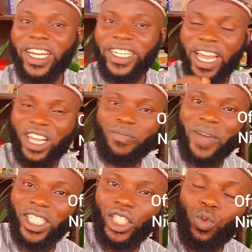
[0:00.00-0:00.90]
then
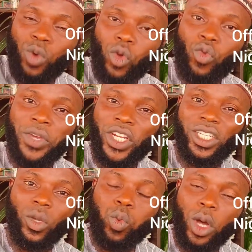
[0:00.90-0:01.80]
imagine what will be
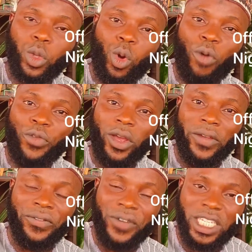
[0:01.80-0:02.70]
the worth of your
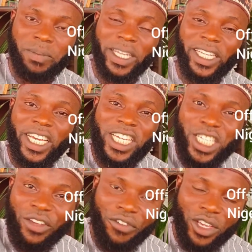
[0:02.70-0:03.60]
investment
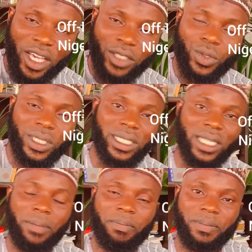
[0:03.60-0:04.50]
in few years to this
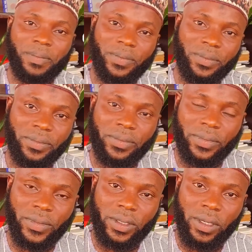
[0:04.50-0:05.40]
time.
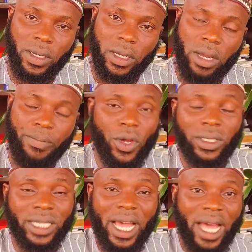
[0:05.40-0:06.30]

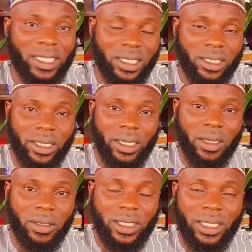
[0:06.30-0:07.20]
Because at
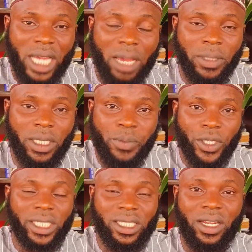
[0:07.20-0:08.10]
the time the
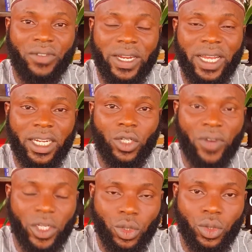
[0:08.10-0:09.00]
building is delivered and handed
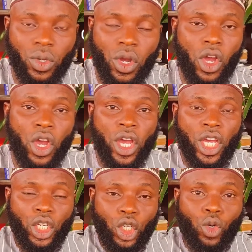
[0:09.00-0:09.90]
over to you,
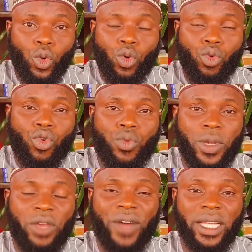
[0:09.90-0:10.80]
you could,
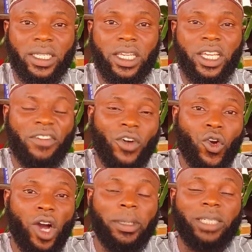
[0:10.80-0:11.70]
in fact, even
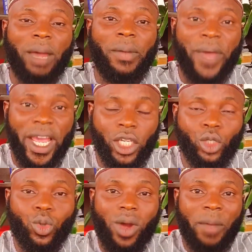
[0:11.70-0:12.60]
companies might be begging
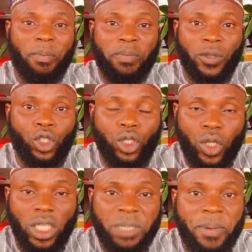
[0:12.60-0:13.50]
you to use
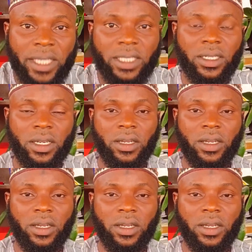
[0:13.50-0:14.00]
your space